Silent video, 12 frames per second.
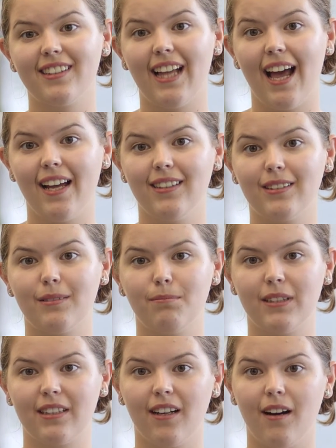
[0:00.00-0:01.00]
lines
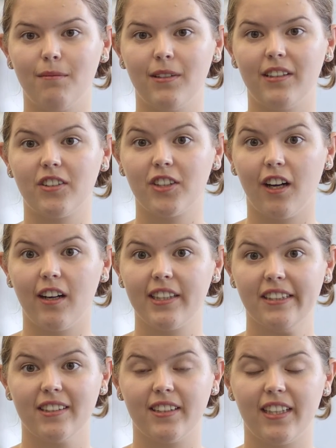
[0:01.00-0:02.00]
become a
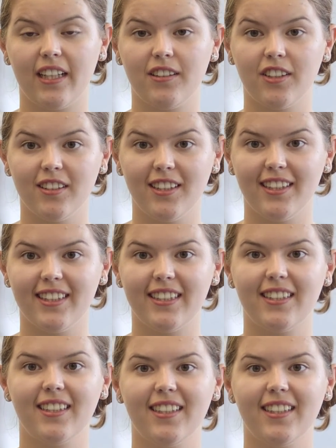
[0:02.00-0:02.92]
chartered engineer.